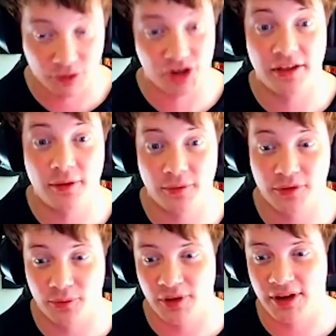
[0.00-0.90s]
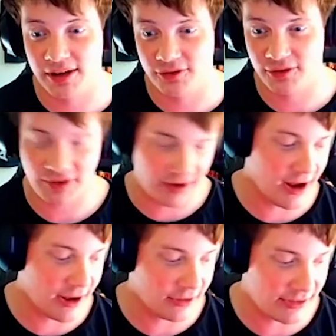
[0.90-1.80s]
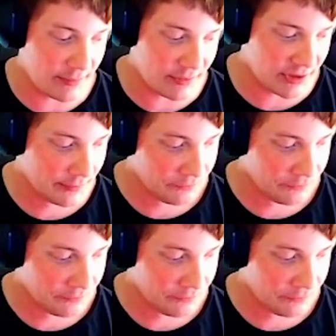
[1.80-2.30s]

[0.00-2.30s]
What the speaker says: Which I thought was a really interesting concept.